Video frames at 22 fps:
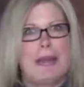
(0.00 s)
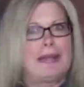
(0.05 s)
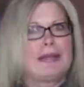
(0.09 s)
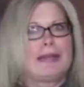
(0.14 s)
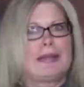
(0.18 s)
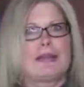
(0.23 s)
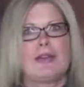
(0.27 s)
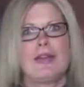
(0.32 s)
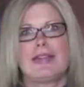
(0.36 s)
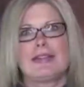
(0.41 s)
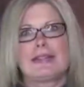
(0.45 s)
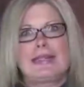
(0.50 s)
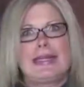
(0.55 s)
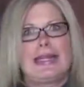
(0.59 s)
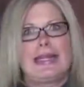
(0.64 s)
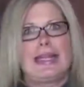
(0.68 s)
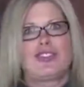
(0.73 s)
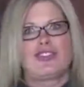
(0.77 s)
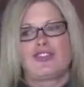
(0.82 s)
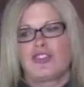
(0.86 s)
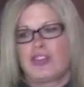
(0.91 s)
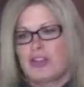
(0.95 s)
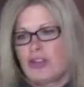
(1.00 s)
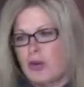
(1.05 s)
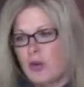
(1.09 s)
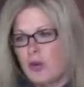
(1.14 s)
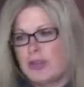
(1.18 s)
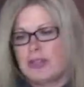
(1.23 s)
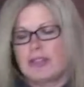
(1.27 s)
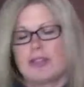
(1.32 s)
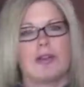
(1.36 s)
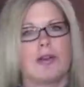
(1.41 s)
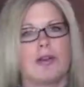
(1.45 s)
It doesn't cost any extra to go
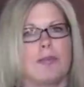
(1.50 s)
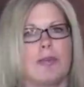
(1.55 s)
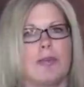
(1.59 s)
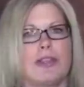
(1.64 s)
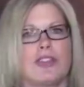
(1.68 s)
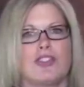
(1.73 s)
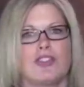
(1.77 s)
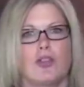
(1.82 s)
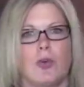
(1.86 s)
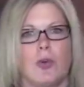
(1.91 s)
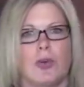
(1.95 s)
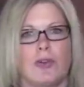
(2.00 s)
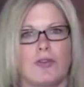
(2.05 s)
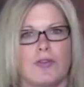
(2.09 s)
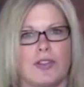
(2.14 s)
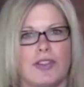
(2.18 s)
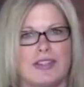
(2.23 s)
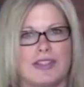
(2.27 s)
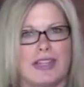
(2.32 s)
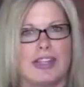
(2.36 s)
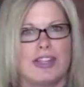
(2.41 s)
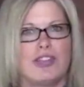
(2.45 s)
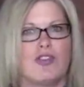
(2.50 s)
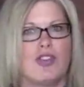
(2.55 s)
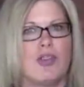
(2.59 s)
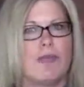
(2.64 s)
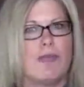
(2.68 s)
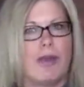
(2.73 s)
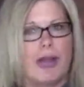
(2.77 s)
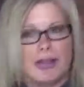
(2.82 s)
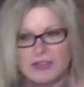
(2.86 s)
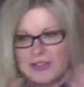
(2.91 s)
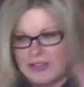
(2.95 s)
in there and place your order for the tiny
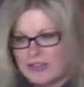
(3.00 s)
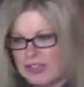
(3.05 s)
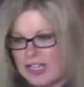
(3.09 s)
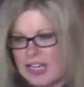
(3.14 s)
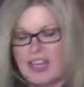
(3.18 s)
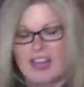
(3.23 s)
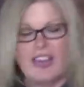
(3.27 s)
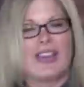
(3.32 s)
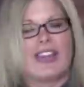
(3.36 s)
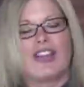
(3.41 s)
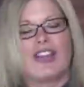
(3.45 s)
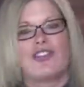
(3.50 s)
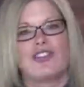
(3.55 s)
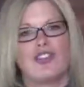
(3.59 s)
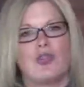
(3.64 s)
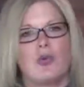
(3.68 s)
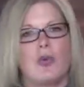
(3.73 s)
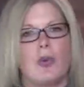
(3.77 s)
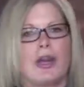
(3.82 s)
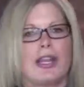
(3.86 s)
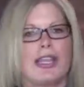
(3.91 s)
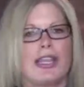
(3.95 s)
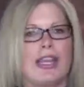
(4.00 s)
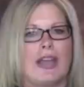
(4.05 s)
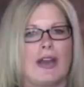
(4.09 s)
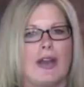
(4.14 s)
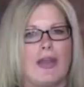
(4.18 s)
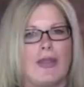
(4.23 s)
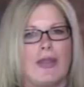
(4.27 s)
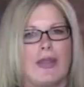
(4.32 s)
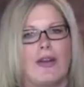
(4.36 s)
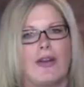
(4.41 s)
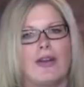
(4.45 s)
treat boxes and anything else you want to get
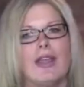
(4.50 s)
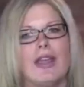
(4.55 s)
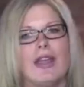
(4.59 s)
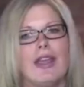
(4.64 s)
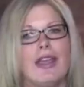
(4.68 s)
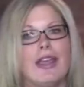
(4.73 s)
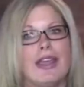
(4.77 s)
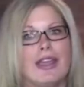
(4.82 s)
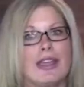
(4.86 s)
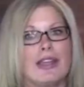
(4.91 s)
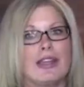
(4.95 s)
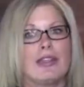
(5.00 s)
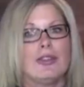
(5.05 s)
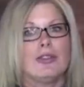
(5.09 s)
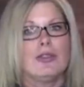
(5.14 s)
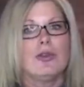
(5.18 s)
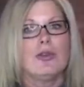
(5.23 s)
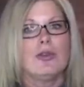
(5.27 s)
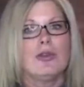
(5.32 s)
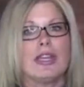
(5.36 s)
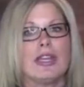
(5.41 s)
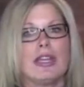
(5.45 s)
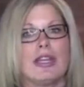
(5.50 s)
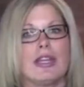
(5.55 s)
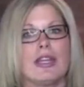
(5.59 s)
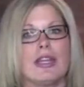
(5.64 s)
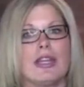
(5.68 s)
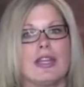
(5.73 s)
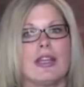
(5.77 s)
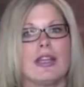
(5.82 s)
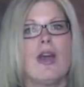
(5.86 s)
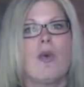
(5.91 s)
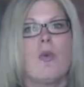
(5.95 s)
on there,
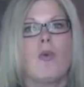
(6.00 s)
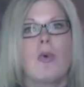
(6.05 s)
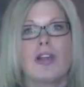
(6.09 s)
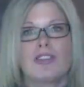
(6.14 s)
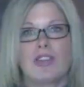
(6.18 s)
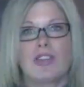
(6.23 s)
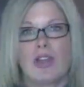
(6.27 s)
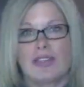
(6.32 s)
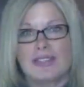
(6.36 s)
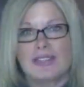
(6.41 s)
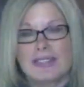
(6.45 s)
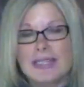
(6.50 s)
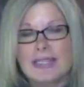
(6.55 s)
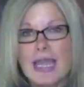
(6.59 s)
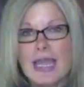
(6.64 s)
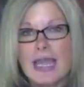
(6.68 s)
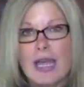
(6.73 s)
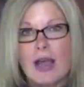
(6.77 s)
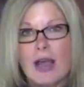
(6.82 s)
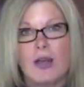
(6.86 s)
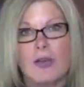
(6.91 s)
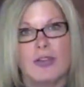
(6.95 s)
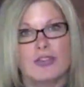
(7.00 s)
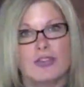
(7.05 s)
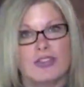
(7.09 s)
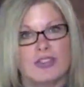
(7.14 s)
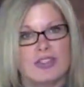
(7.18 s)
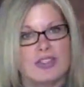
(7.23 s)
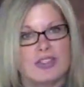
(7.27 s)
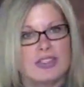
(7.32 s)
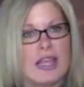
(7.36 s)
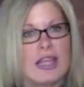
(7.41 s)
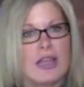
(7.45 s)
including what's on sale. There's
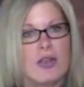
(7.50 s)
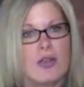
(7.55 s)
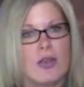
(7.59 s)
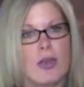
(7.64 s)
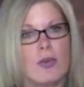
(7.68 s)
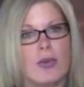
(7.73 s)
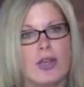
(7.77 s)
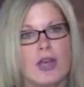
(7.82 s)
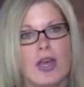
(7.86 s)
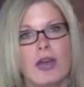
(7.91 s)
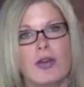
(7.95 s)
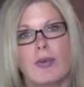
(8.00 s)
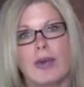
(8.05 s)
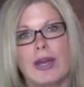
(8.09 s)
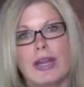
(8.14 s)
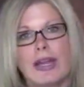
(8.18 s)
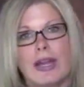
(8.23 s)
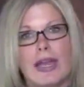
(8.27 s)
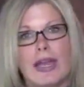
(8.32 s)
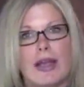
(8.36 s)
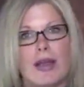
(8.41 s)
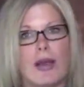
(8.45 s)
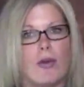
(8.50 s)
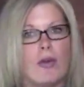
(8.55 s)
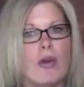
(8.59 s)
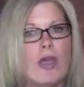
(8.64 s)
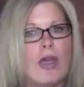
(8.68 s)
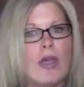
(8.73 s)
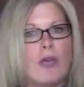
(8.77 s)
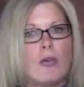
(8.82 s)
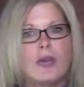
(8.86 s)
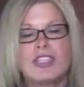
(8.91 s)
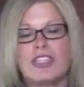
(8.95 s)
a sale going on right now,
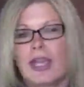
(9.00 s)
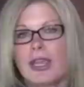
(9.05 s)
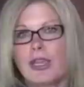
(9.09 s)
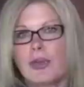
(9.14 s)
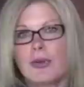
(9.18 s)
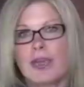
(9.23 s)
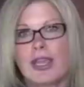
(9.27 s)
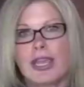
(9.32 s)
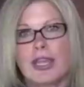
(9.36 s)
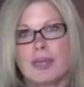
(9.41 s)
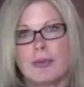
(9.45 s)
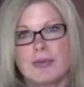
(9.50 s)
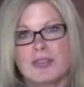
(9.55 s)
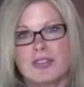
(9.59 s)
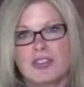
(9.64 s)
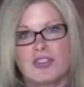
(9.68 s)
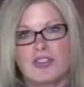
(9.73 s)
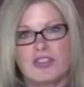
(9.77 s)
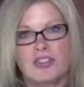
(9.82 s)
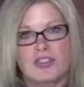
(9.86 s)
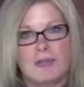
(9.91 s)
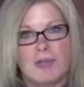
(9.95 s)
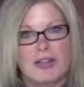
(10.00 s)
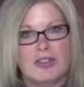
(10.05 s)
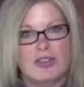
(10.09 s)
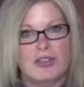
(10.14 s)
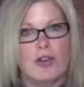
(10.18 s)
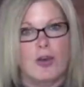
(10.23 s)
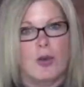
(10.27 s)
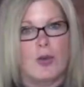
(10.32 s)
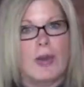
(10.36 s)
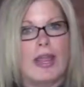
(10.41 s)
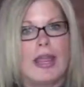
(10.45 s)
retiring items that are just about to
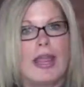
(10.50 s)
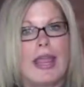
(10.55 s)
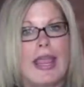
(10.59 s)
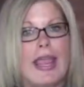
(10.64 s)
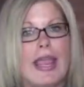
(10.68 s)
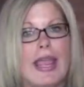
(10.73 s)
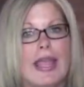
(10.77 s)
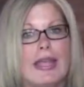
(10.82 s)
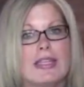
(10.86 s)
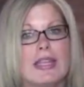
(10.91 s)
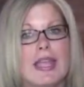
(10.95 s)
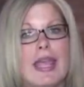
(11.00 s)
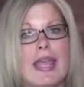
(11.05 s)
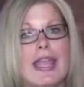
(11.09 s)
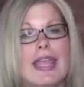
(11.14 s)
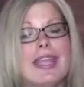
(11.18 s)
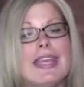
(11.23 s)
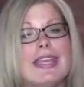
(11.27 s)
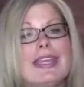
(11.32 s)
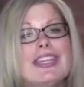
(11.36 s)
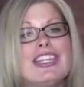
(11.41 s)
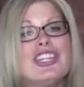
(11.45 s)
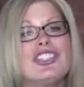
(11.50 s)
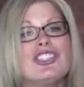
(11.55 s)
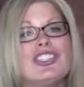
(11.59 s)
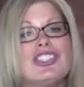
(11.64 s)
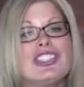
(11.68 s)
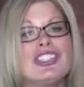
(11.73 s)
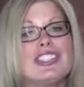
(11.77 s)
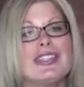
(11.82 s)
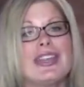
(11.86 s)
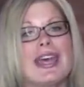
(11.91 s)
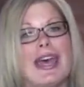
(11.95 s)
go away. And in
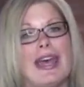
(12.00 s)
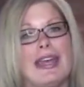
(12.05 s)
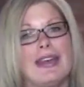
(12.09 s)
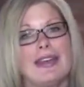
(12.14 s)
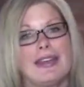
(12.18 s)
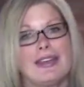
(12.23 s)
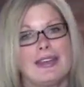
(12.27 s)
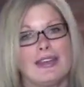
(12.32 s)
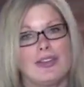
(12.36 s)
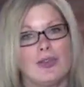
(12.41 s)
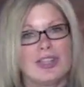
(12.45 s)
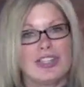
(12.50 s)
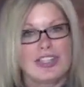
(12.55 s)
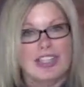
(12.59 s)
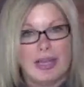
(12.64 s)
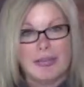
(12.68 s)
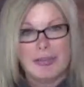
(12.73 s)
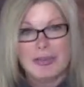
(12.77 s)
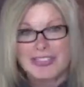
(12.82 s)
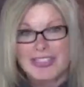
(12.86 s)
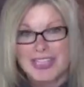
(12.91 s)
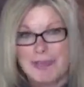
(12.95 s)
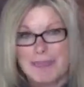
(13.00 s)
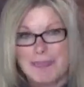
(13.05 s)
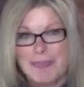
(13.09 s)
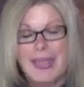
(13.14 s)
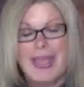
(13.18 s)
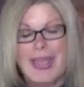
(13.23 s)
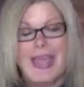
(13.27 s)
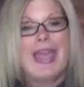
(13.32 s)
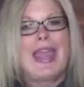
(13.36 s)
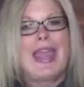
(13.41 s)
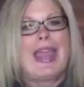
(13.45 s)
addition to that, you can double dip
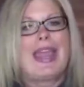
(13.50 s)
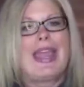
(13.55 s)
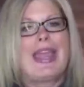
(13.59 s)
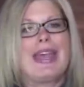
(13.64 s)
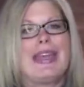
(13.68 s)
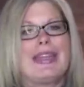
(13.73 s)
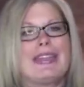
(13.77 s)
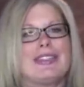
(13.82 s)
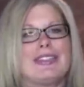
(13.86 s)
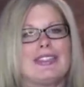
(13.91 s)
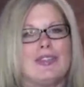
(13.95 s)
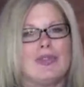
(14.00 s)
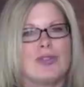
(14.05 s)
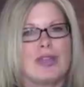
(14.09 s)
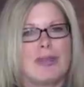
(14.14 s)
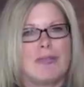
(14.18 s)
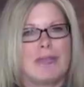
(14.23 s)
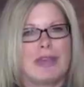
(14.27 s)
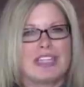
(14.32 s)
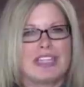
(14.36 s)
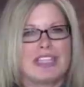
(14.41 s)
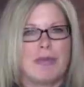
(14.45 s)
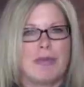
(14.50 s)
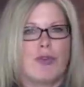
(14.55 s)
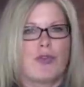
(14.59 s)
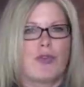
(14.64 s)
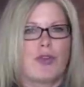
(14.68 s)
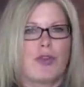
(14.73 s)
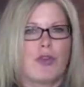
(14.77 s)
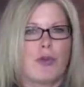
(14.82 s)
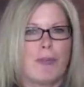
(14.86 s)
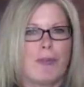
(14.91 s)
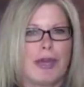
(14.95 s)
and you get my double
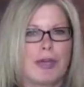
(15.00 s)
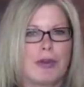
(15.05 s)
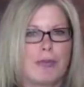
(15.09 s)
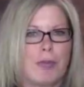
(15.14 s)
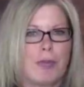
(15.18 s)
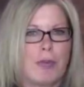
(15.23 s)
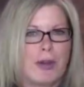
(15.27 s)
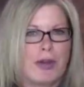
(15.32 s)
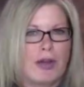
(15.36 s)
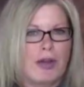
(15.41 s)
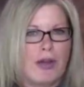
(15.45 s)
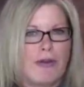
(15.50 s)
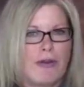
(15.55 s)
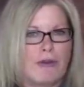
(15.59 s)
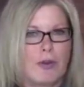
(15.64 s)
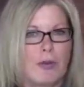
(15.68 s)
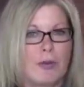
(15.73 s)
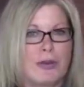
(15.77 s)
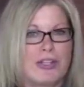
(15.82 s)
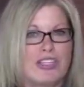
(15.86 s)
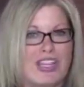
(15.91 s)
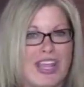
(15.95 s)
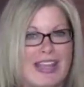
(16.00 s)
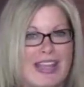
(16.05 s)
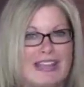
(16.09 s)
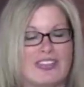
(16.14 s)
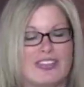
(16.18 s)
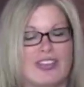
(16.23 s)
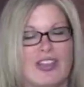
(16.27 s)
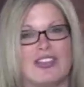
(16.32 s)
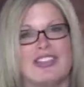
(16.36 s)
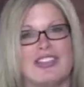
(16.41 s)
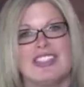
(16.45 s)
frequent buyer point offer, which
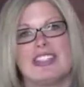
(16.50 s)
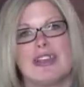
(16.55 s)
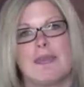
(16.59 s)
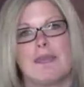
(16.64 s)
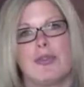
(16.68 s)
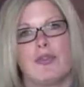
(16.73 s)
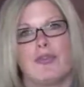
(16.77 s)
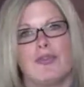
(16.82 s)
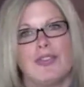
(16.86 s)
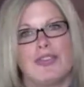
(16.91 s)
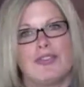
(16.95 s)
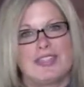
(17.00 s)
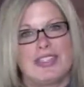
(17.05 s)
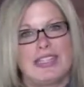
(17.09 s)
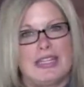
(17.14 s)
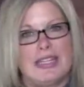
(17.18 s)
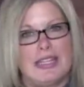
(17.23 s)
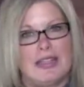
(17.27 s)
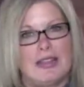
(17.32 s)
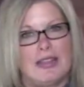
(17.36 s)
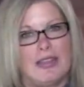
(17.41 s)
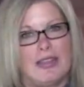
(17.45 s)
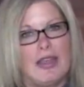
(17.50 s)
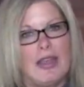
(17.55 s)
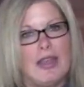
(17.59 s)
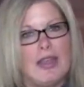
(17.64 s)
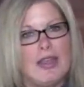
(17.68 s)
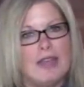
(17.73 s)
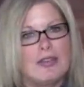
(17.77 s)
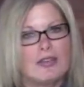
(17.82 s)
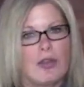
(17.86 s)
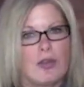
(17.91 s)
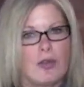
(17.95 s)
ends on December 15th.
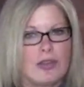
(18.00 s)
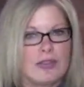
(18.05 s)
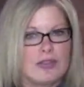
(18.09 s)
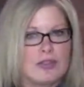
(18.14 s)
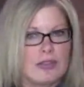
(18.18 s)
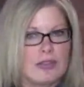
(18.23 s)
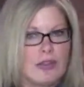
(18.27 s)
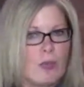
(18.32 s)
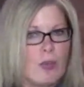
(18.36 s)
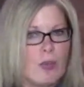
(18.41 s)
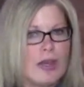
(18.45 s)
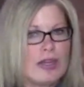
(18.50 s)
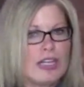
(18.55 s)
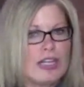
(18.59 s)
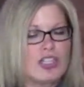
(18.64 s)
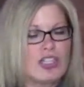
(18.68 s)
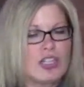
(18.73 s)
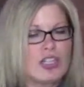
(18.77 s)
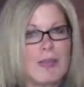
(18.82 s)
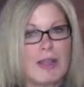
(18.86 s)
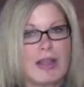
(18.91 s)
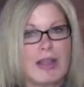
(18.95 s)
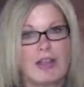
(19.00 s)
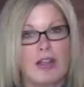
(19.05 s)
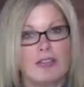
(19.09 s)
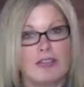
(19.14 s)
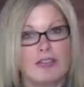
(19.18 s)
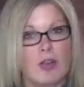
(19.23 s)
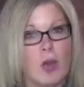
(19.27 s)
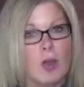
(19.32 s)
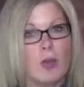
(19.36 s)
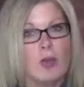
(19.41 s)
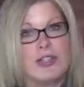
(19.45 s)
So this the one day shipping is
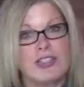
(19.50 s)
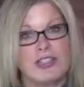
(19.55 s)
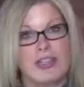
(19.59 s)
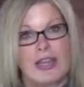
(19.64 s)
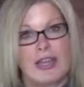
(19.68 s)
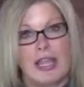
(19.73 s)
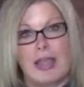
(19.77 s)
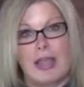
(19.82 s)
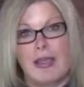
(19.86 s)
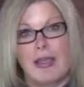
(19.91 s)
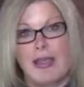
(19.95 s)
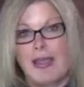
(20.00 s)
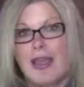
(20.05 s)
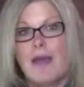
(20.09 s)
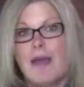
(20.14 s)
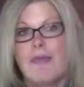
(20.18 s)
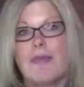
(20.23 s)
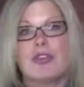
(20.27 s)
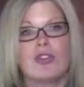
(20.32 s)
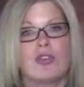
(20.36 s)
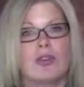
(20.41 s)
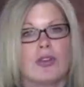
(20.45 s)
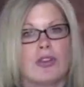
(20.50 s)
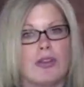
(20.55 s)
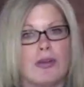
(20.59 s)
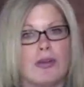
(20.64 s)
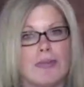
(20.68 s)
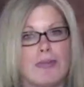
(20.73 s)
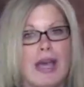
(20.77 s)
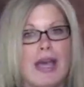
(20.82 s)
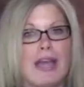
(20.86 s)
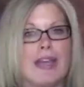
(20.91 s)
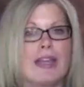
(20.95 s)
only today, but you can
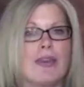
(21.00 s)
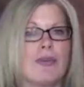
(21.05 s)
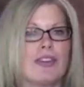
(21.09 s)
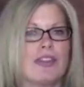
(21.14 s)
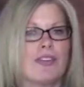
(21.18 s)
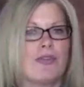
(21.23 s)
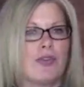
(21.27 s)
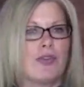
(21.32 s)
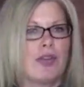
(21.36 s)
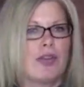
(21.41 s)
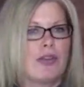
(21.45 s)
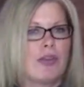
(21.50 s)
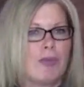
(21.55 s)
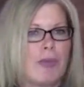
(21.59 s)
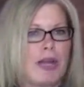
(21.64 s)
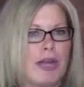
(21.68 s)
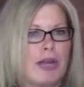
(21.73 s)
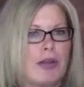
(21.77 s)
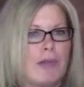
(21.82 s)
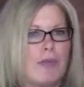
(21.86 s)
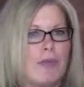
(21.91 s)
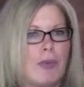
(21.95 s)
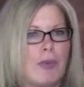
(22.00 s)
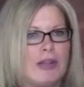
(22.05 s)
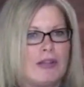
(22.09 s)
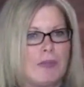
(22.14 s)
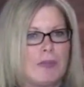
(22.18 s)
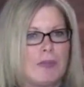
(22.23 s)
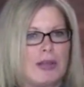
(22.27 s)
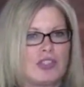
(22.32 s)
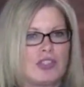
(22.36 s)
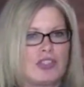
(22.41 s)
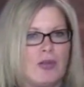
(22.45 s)
combine it with the frequent buyer point
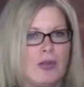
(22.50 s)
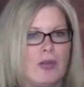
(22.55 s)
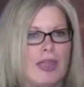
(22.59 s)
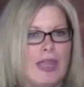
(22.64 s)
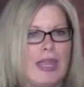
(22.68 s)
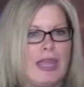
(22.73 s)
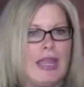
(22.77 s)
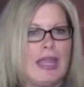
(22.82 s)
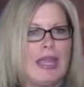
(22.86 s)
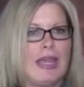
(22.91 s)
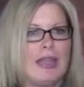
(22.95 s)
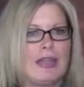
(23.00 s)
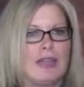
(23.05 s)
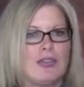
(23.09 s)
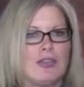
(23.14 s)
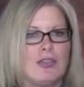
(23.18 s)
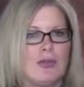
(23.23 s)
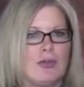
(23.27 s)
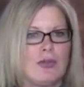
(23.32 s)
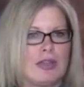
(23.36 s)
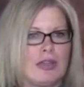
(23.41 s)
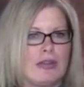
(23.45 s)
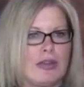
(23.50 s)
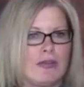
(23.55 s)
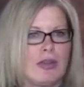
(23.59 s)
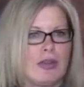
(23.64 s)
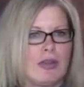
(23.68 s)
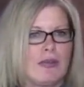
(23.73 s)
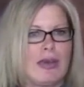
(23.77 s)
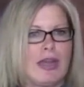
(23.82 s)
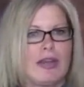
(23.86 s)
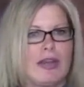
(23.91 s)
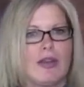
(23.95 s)
special, and you can
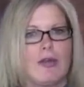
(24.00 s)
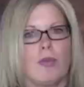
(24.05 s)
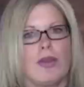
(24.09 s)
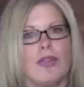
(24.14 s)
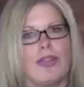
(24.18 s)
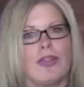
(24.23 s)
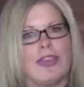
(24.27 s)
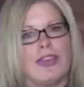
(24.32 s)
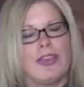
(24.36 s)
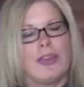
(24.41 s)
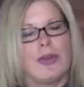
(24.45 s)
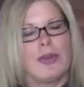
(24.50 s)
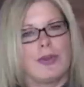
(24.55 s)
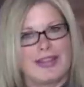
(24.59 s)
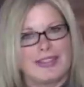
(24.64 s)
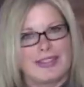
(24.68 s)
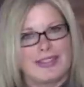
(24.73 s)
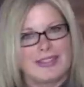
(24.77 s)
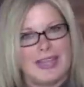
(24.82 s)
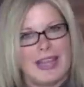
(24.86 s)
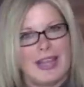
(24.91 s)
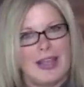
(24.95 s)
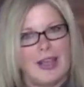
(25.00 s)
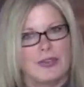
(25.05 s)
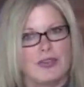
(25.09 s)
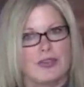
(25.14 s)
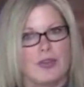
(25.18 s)
combine it with the year end sale.